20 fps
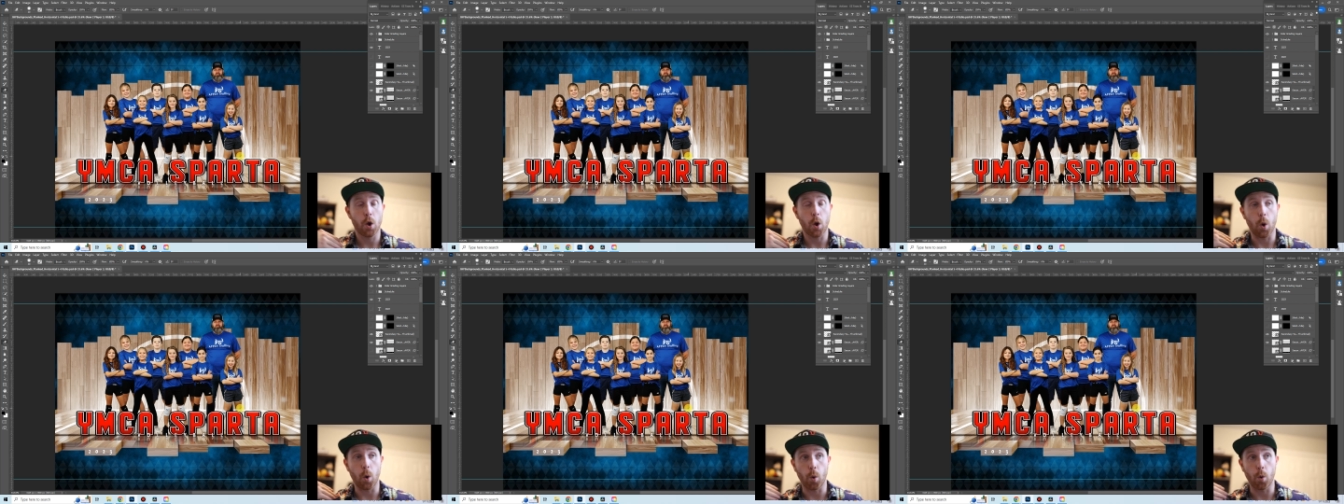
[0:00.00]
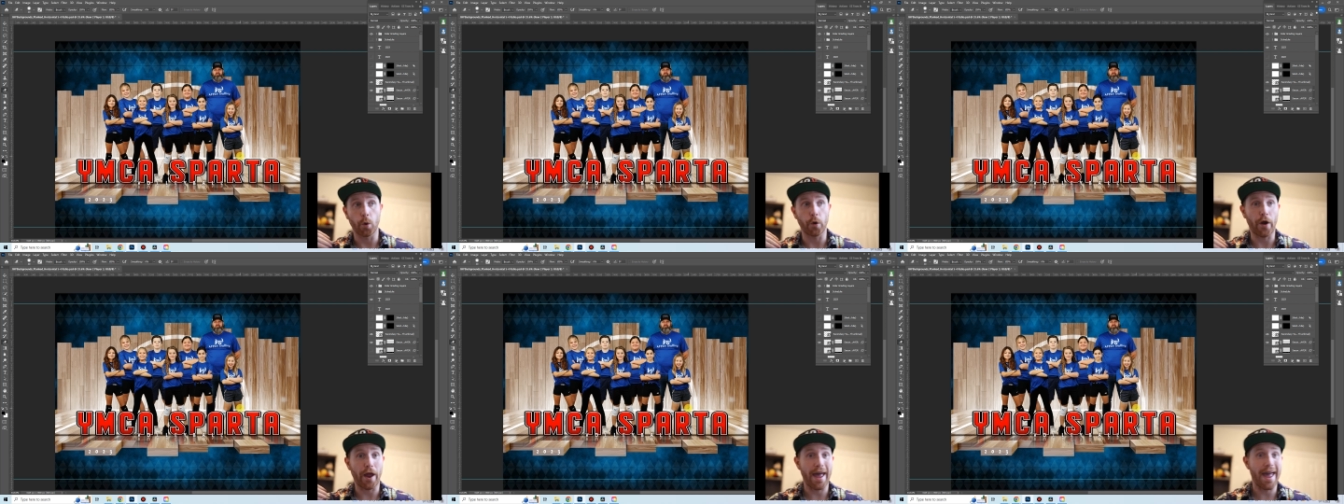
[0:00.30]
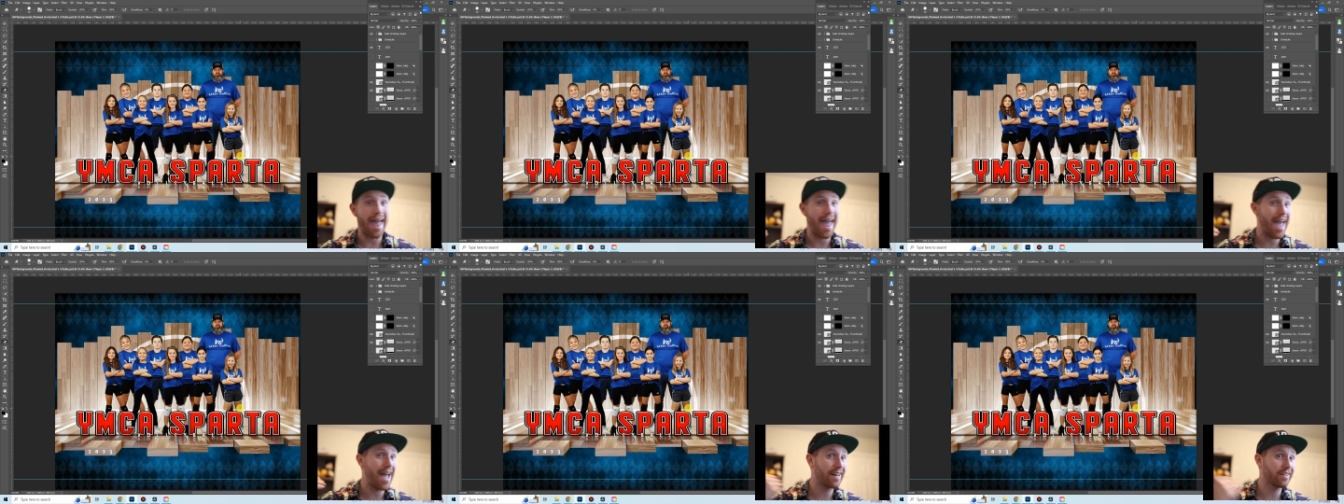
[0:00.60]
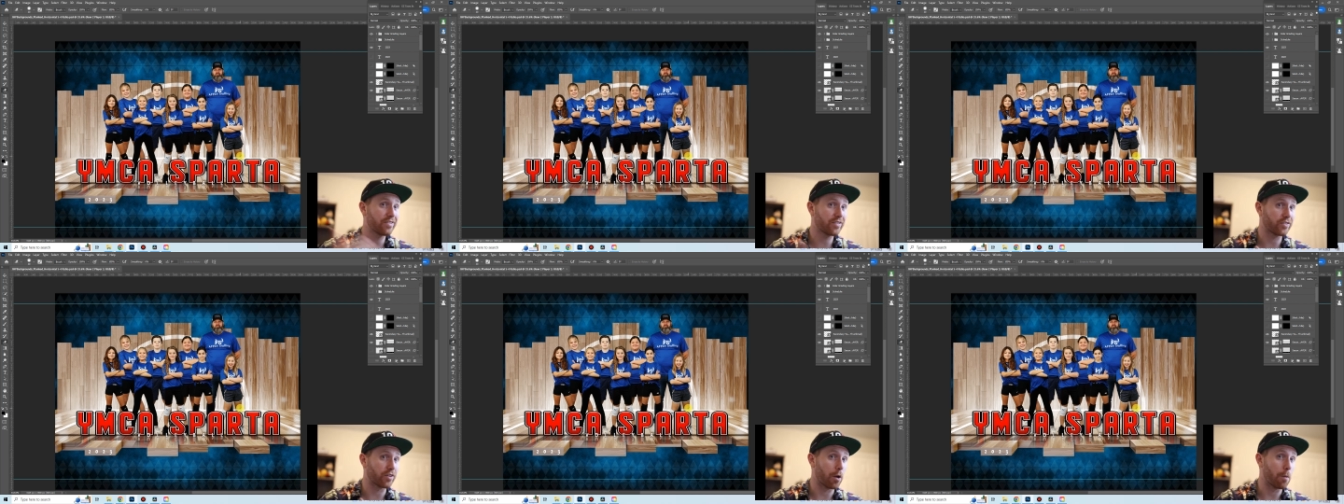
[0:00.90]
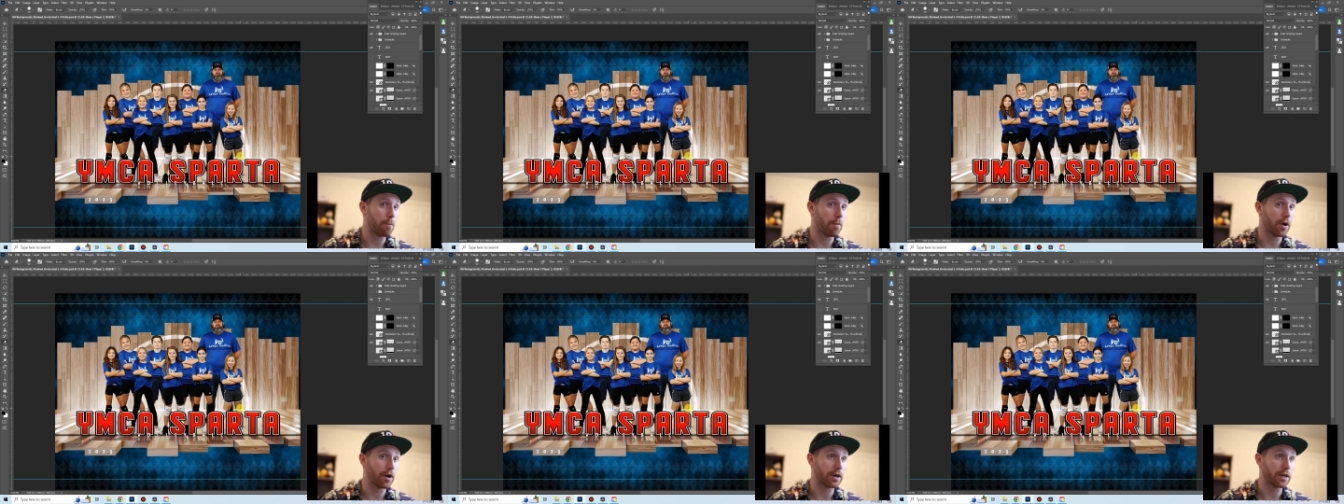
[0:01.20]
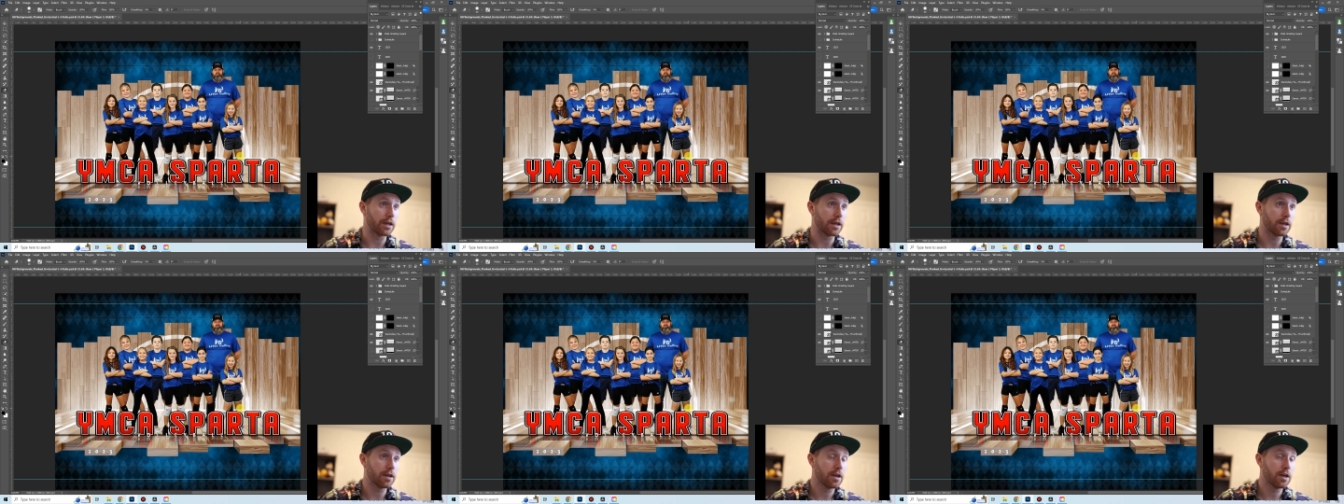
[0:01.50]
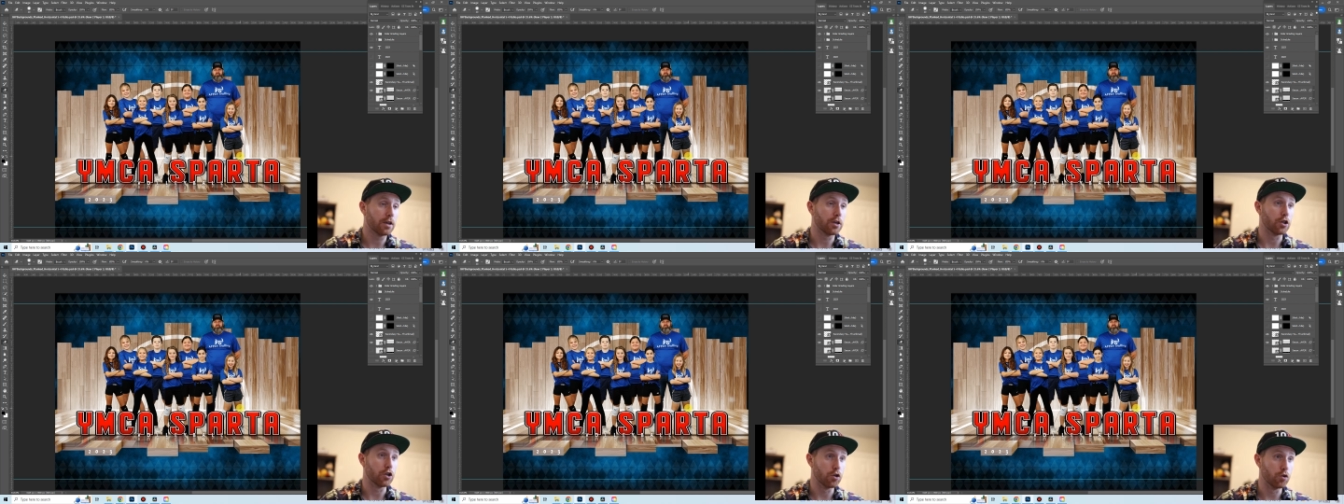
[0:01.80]
or add somebody,
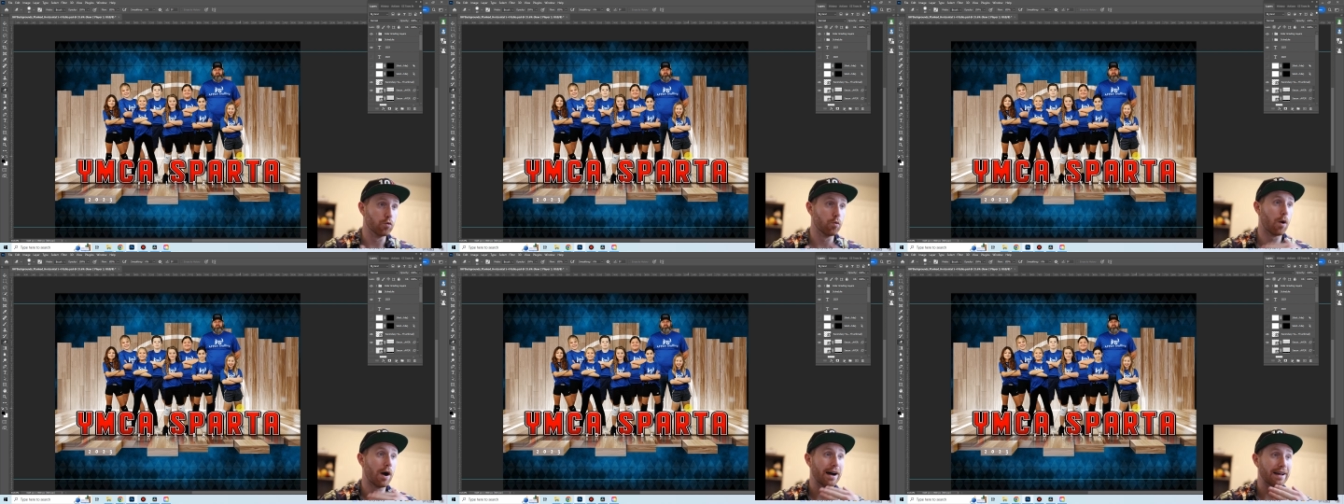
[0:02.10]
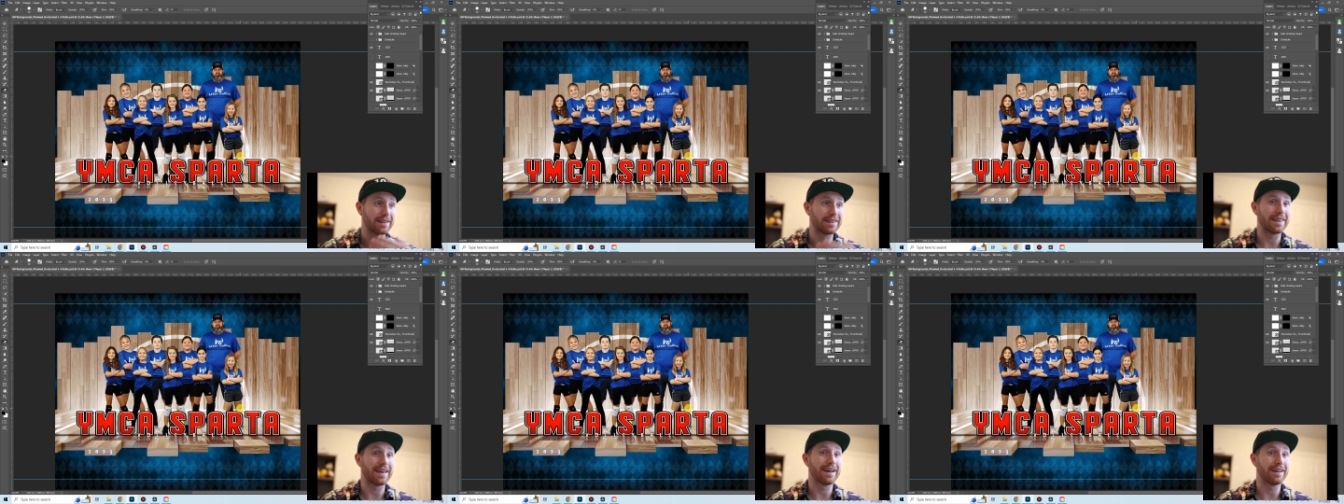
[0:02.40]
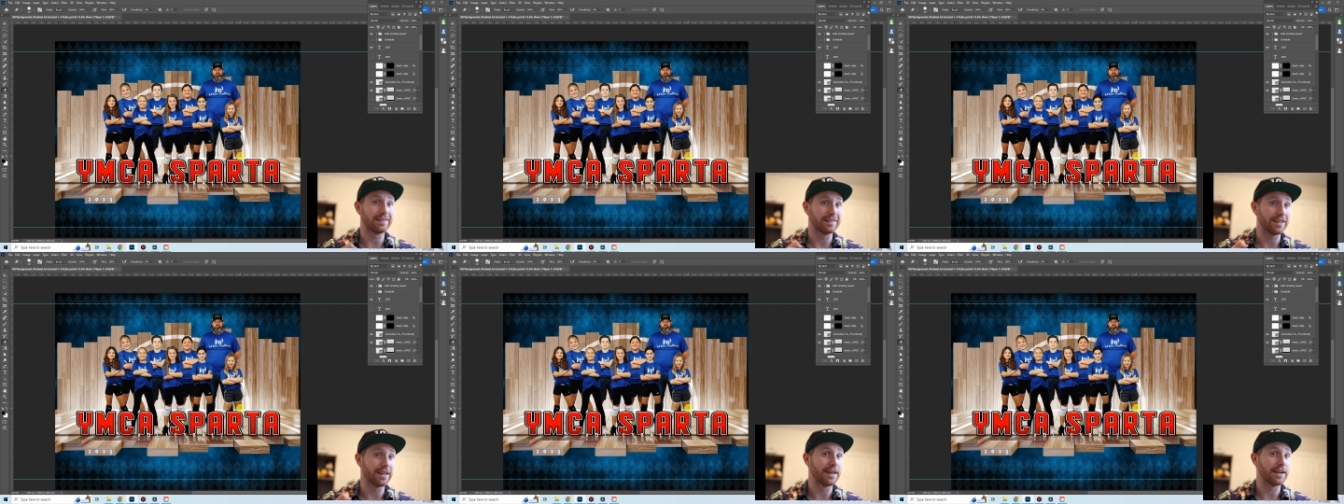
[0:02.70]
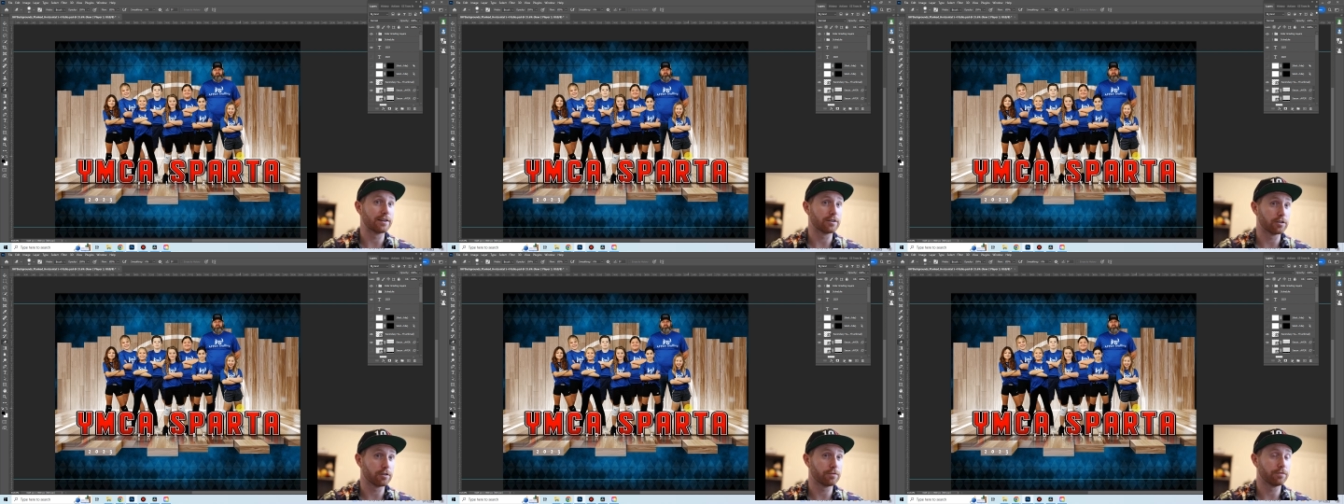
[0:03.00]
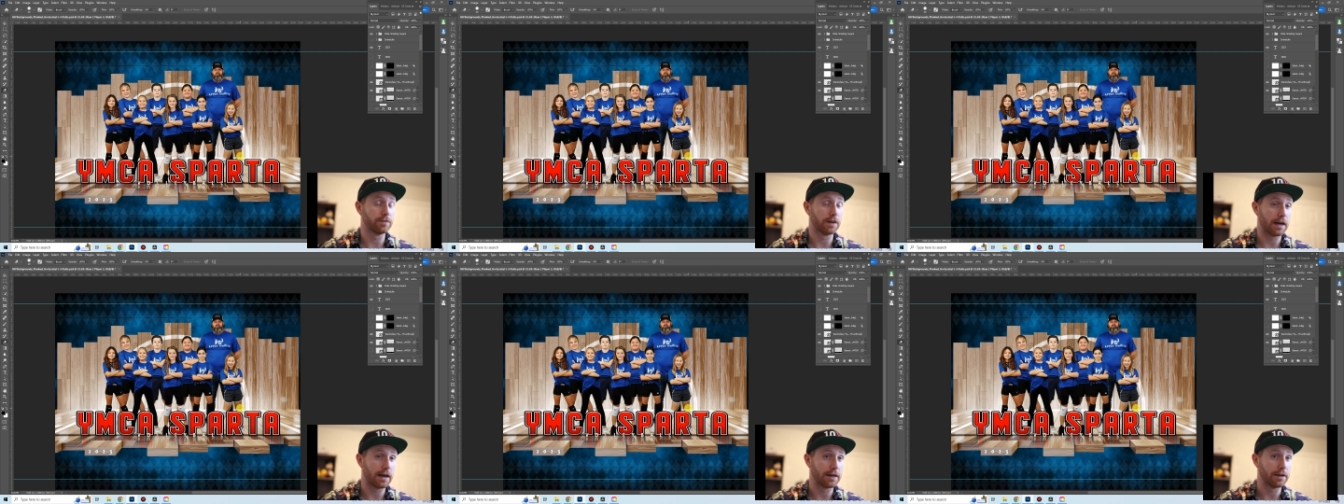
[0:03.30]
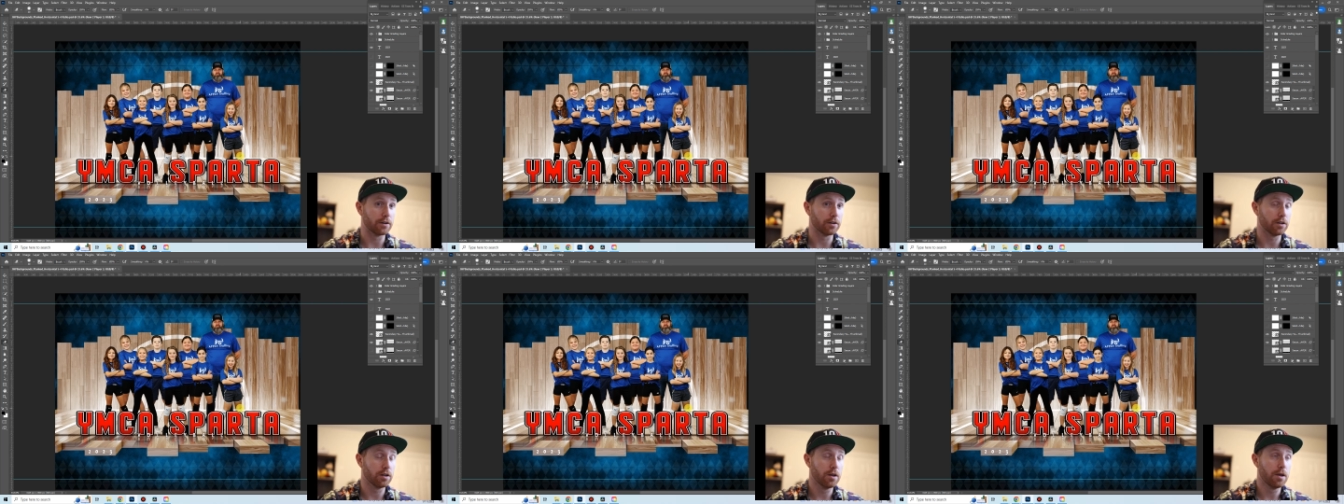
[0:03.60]
you want that layered file